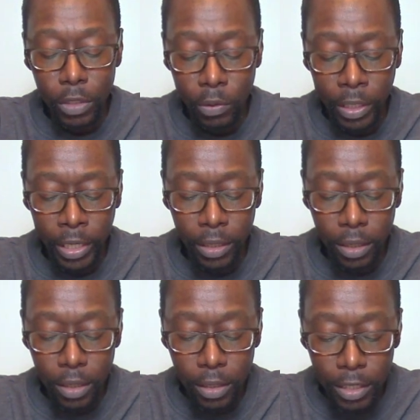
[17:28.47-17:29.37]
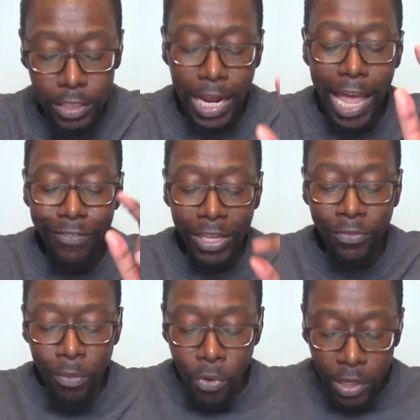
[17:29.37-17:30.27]
Okay, let's dive
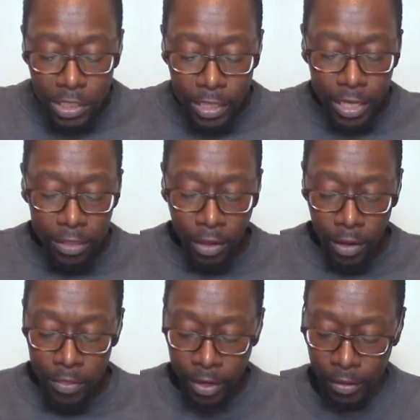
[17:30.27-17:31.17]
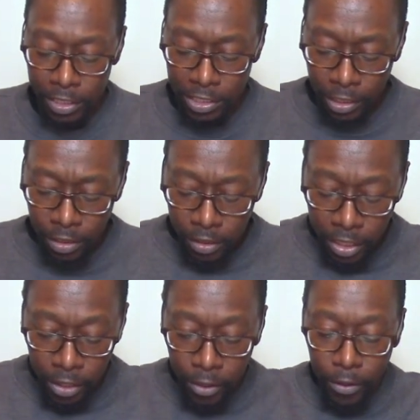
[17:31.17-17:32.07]
even more into that thought there. Let's take a look
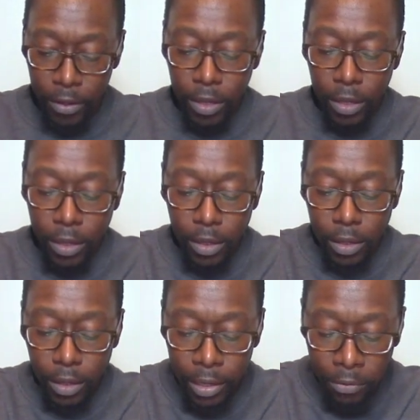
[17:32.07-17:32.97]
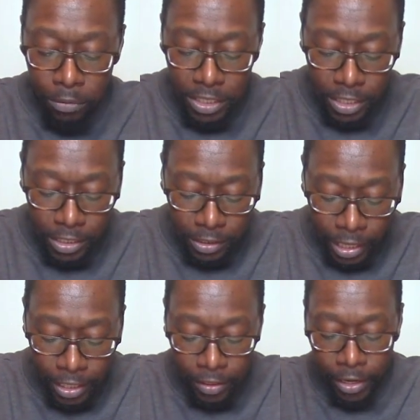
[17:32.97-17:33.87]
here at what we see
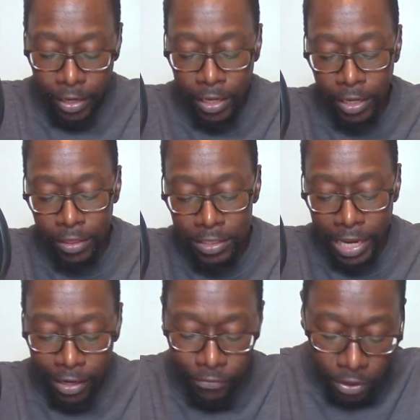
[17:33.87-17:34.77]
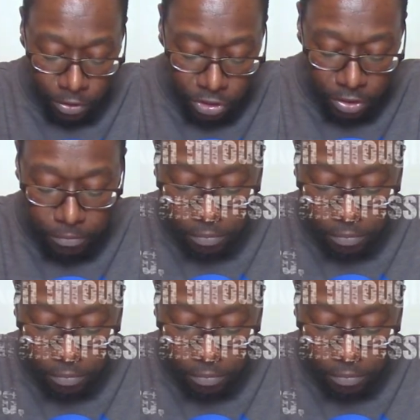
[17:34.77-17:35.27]
stated there in the second verse.